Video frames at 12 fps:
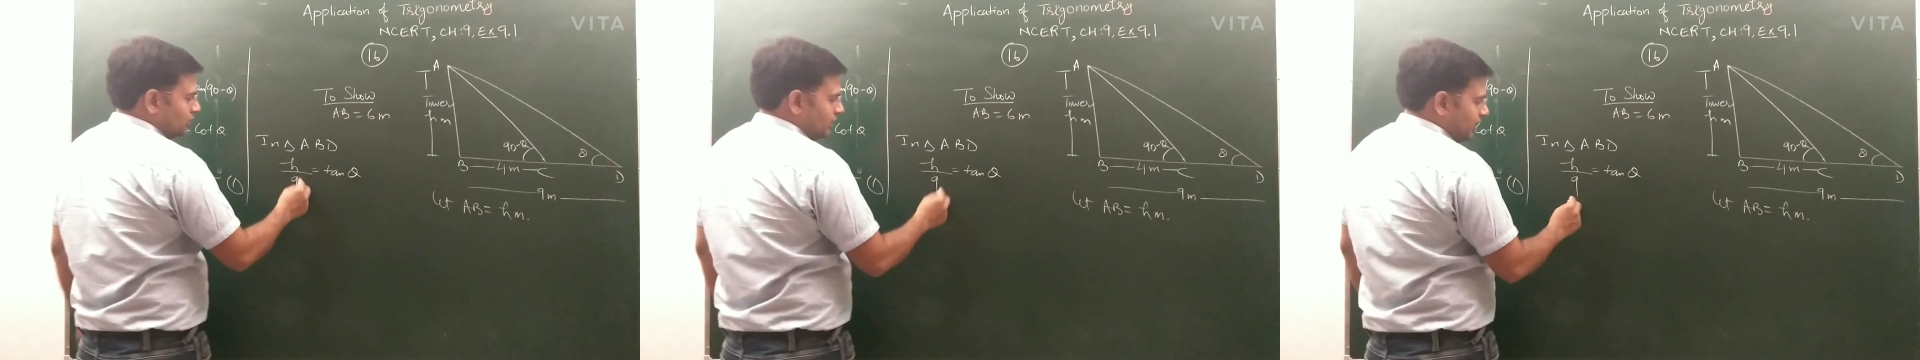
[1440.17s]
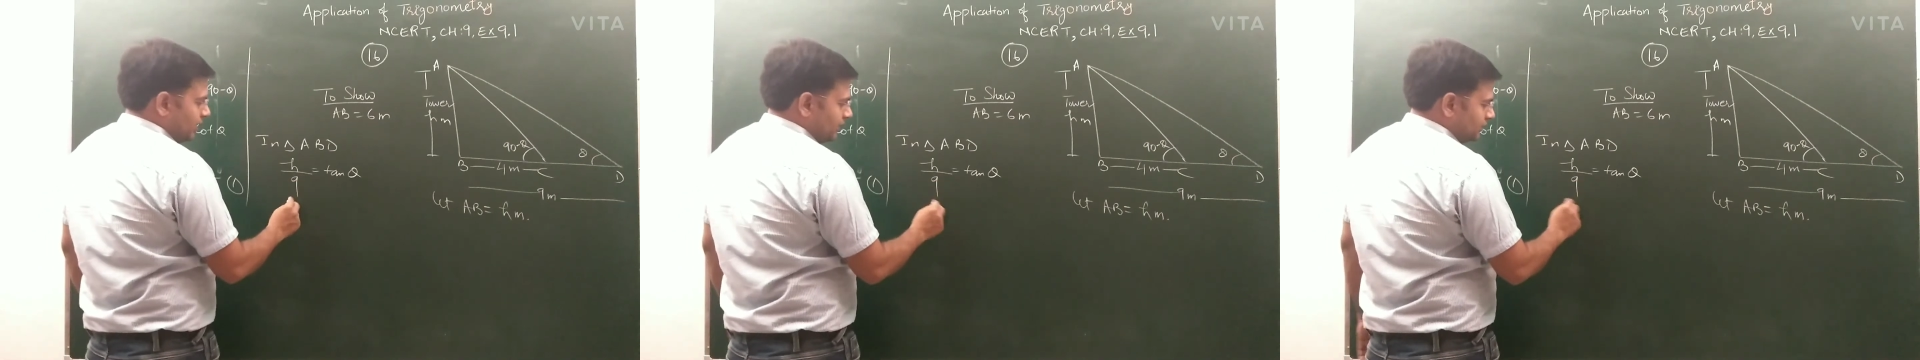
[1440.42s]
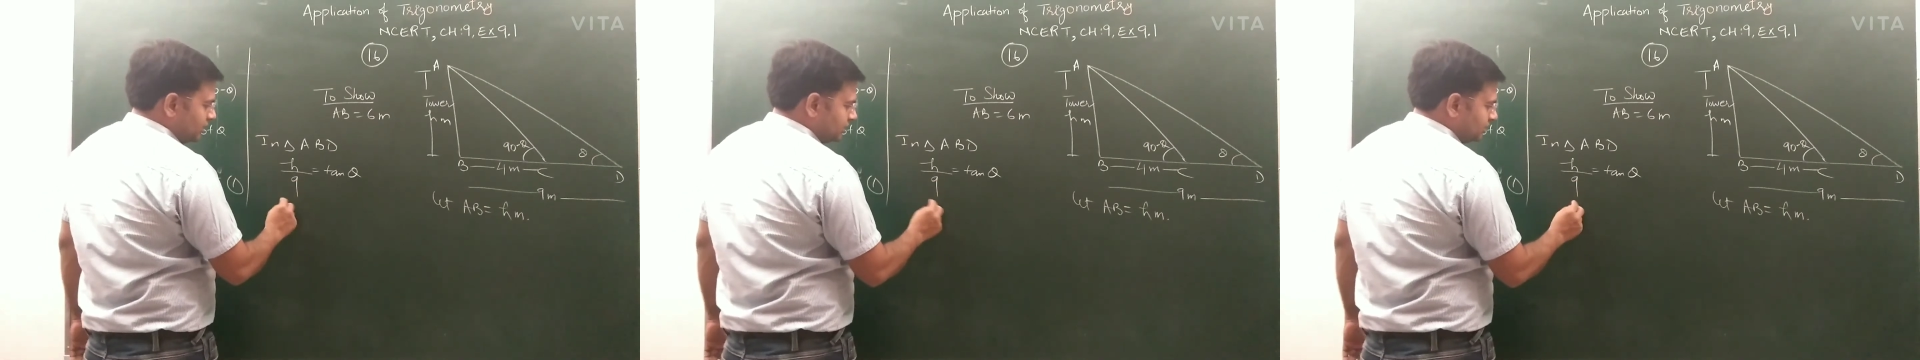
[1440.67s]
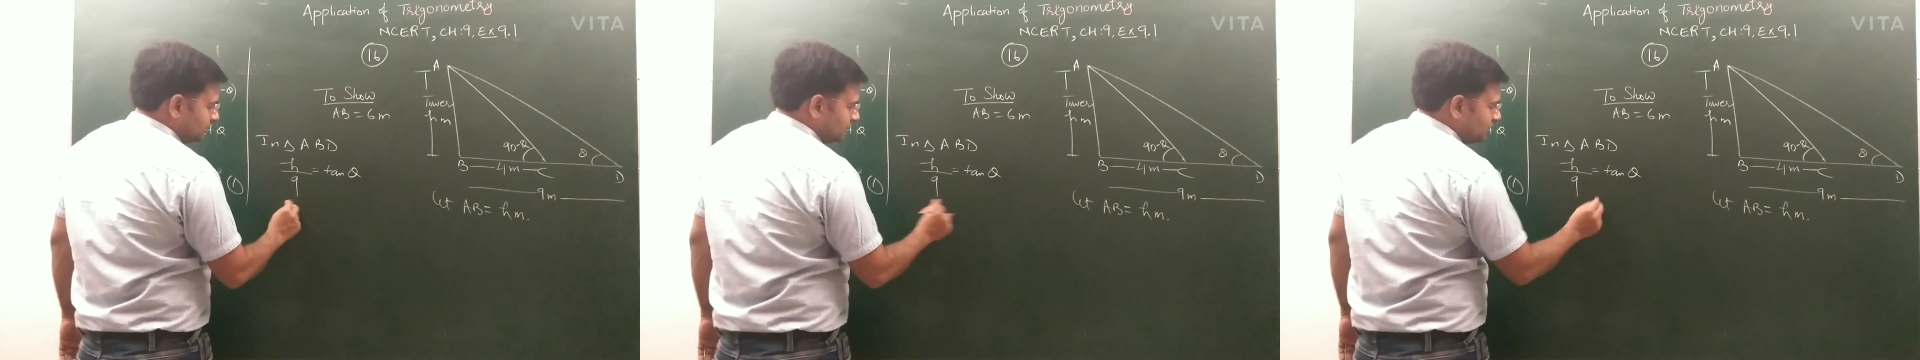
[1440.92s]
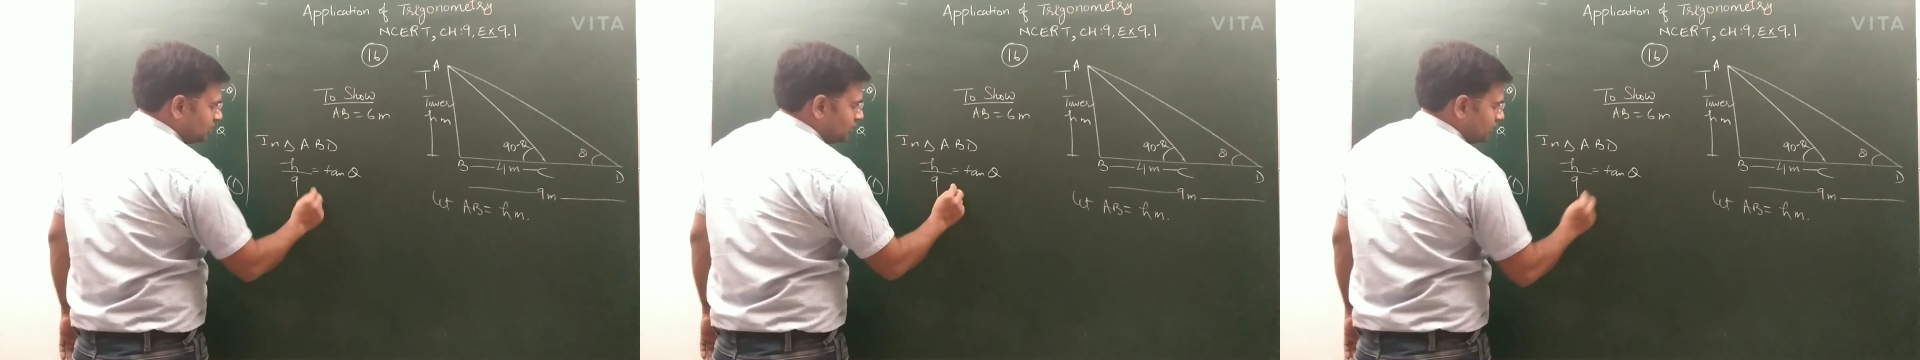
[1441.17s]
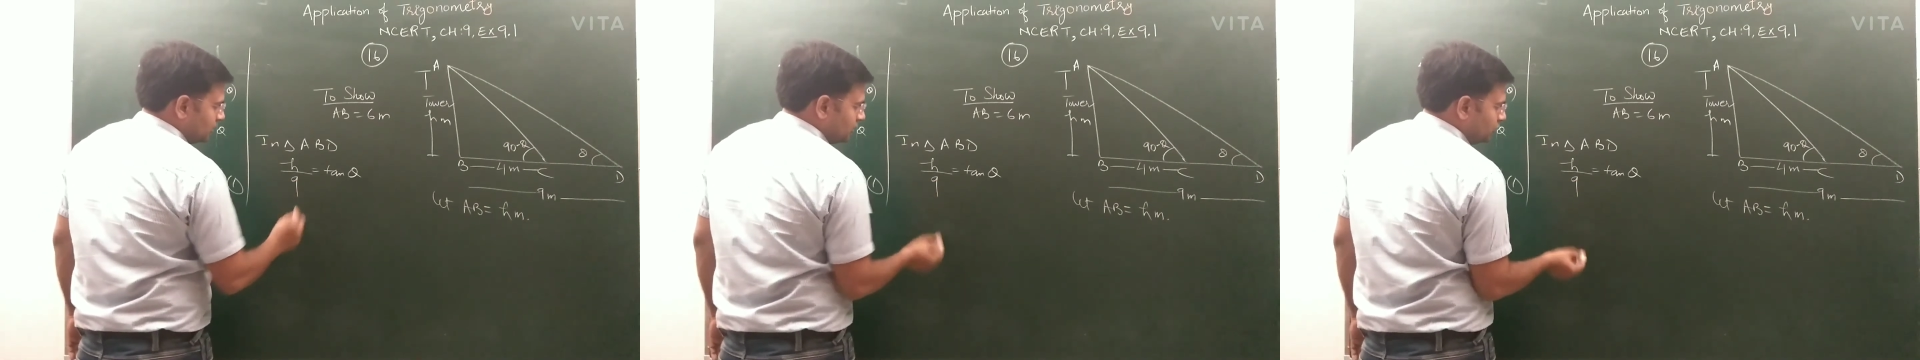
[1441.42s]
this you
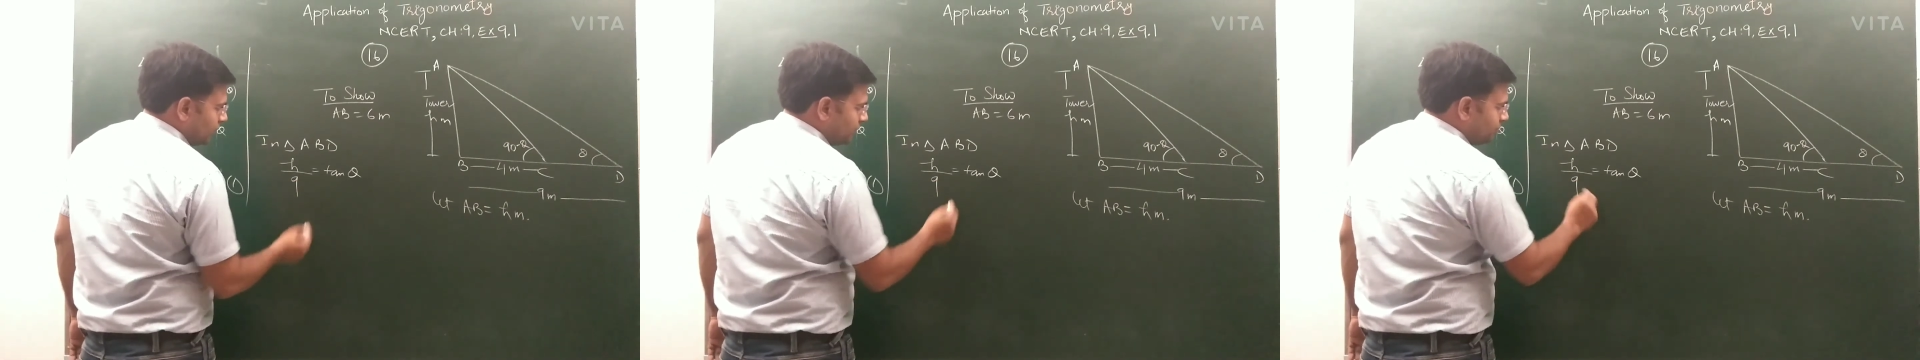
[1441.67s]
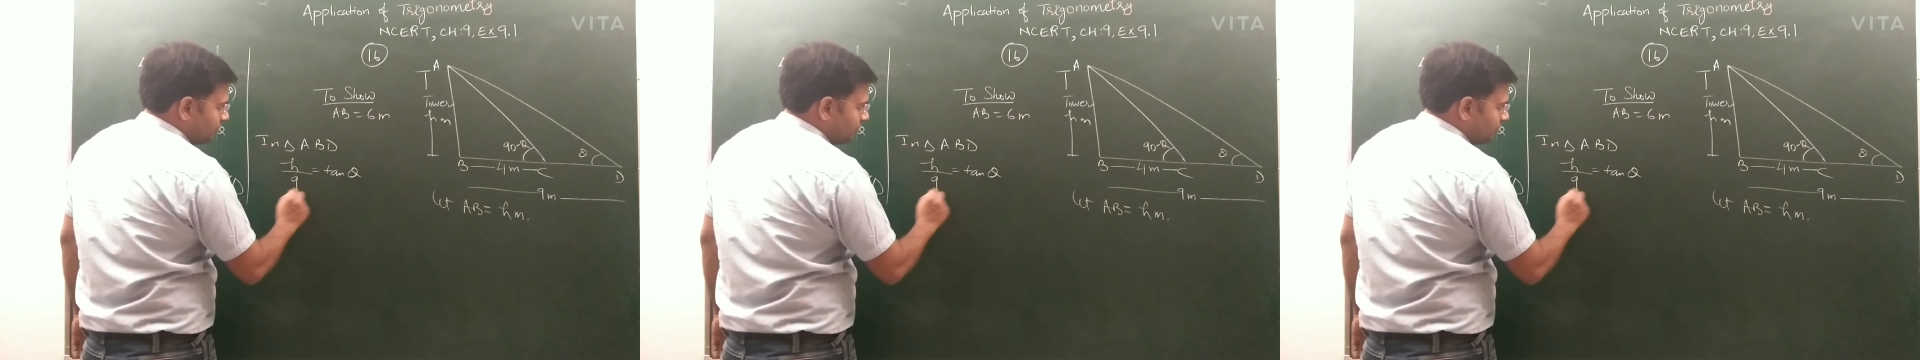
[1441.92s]
can